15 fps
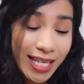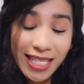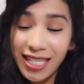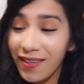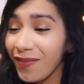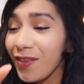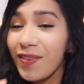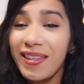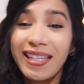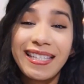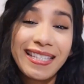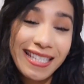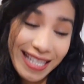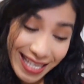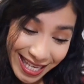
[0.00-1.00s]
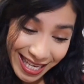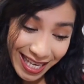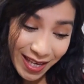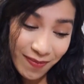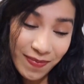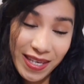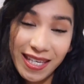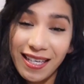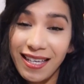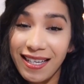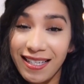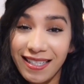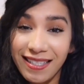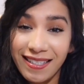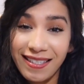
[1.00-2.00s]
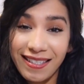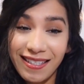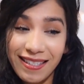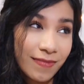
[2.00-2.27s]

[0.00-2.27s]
give you the tea, because